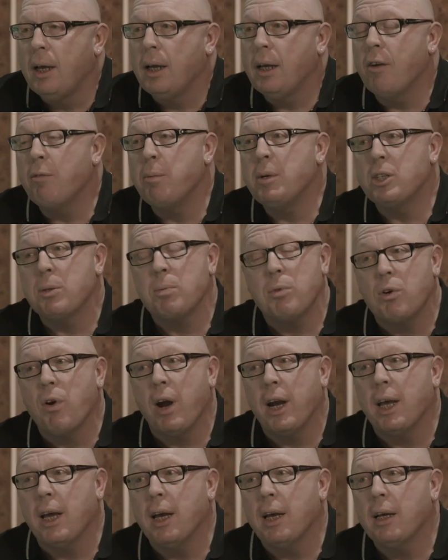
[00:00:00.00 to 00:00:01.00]
Give me some
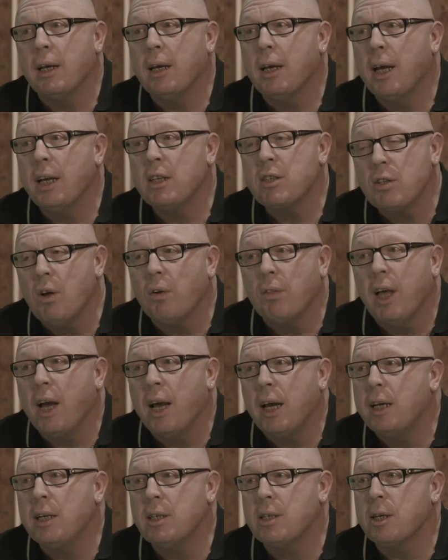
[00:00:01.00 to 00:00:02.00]
credit. It's not
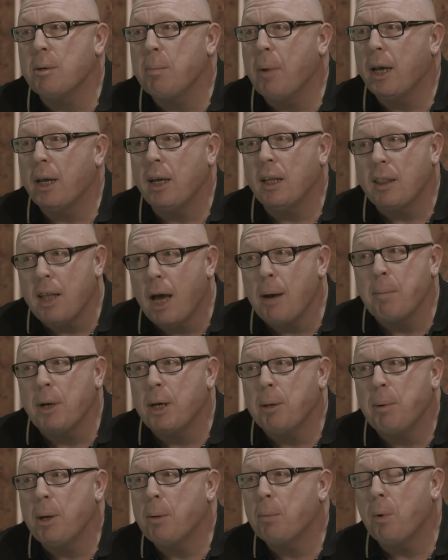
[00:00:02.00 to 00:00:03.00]
that easy making that
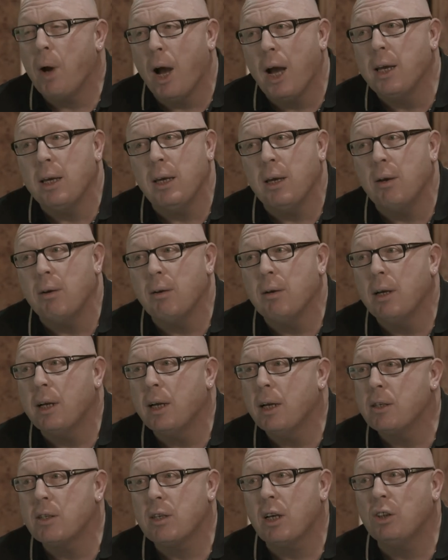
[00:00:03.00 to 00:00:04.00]
many people hate you
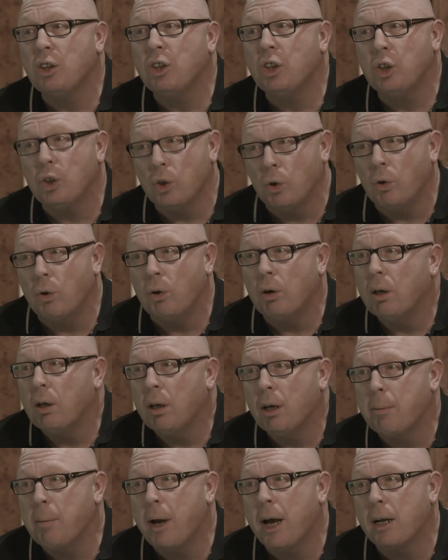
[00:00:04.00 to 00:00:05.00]
in such a short
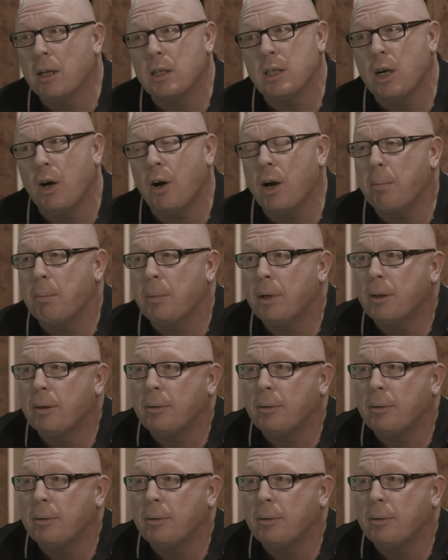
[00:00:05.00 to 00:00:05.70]
amount of time.